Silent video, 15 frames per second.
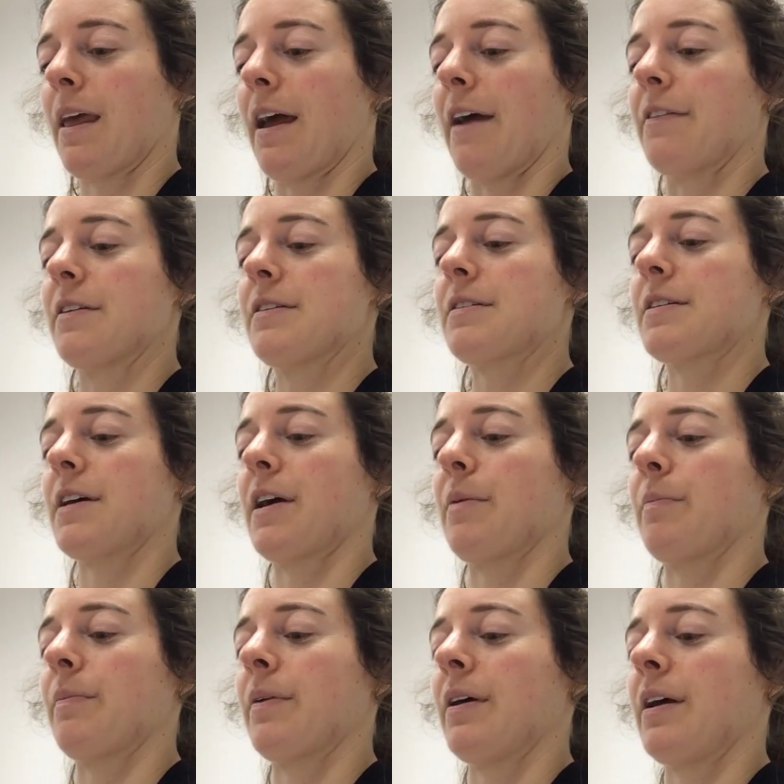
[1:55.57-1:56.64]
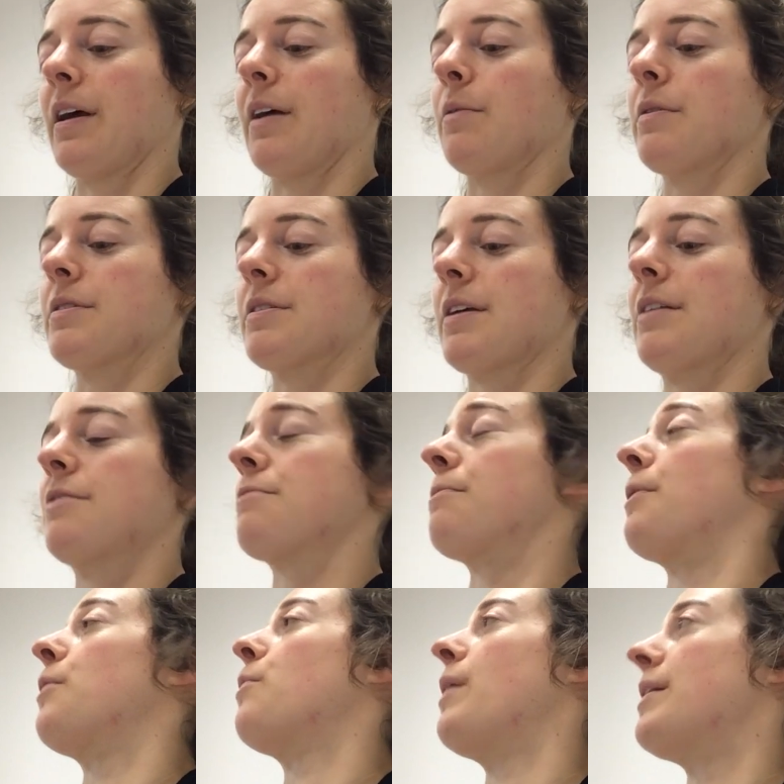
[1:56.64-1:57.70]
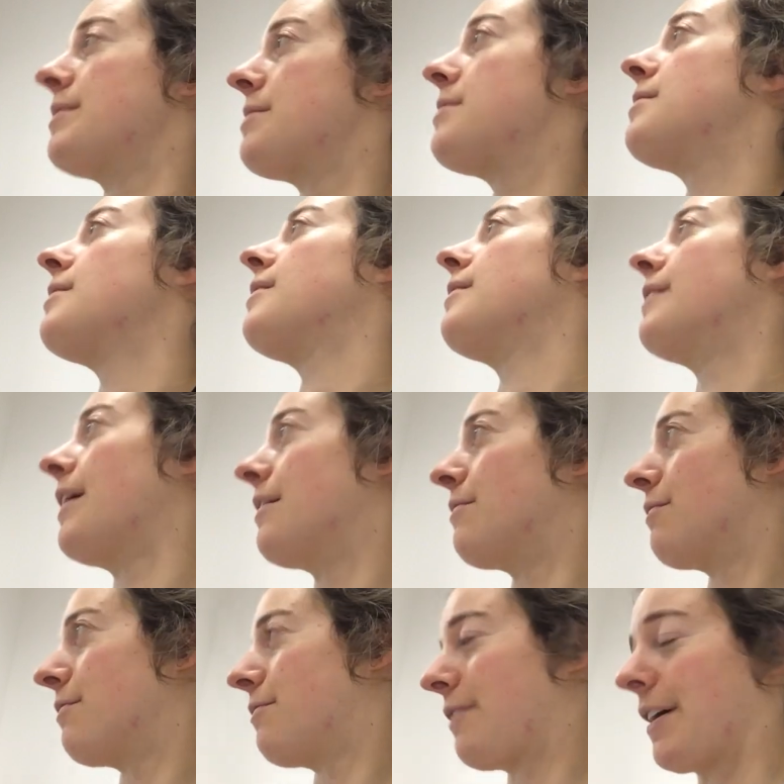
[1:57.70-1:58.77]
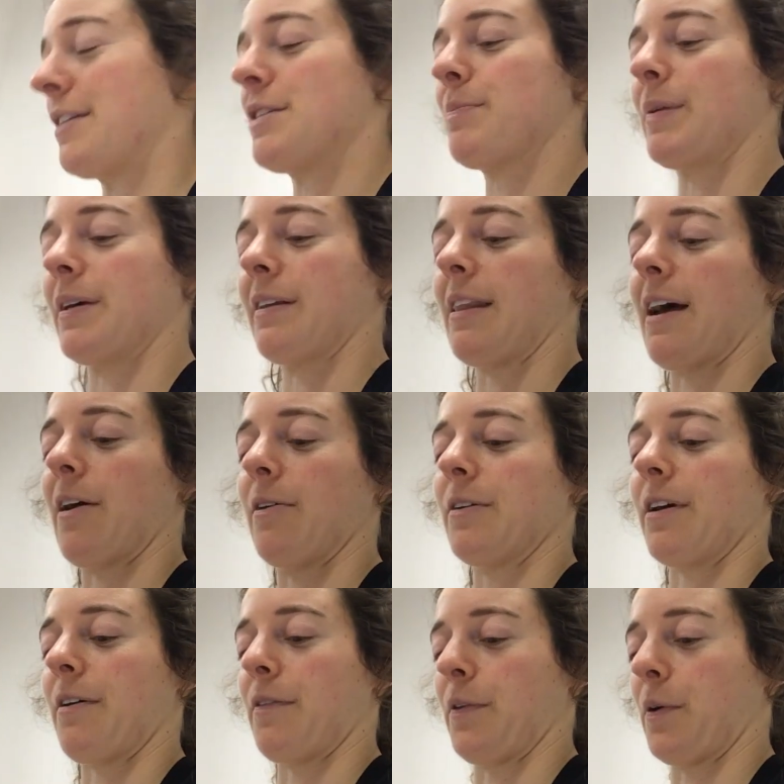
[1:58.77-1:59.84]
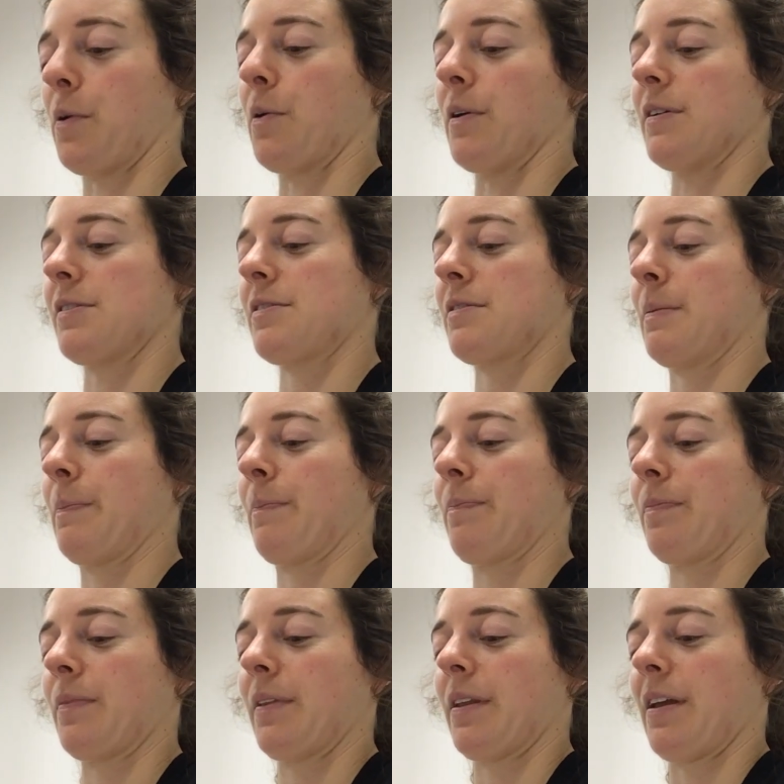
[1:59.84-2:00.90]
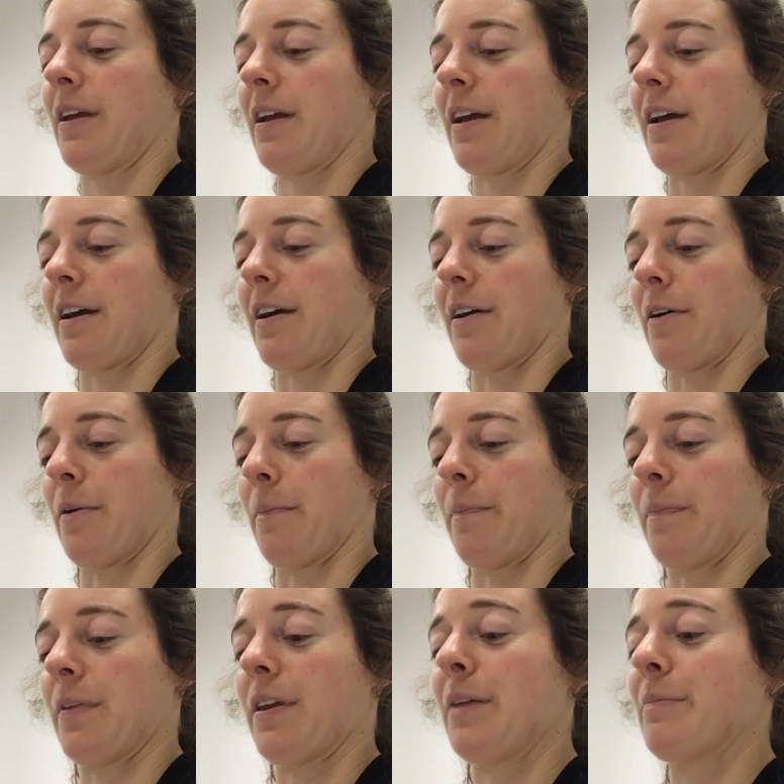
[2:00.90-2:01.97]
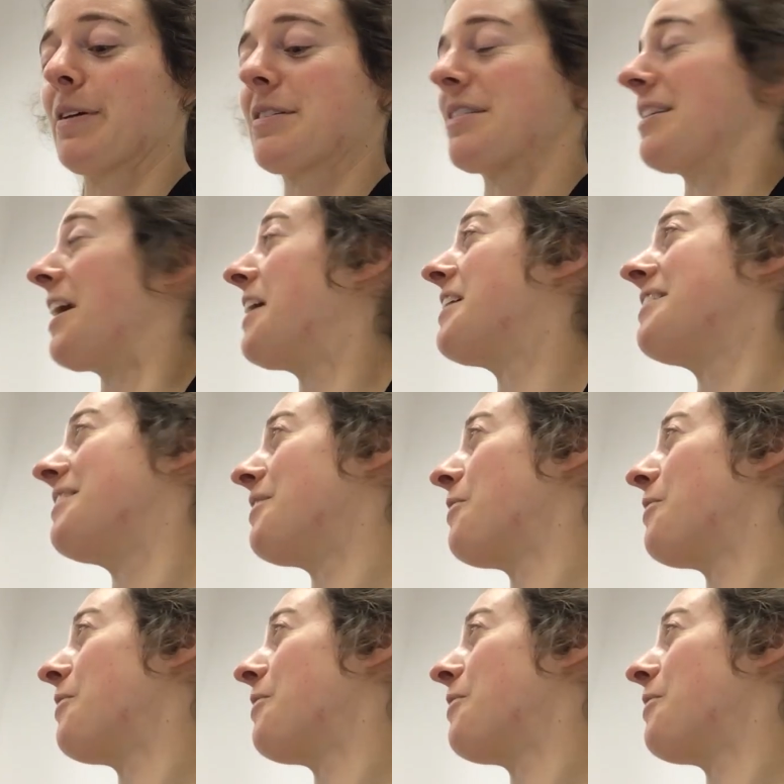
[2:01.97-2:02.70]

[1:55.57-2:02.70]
And this time it was his request that fans be allowed on the course. Um, he must like the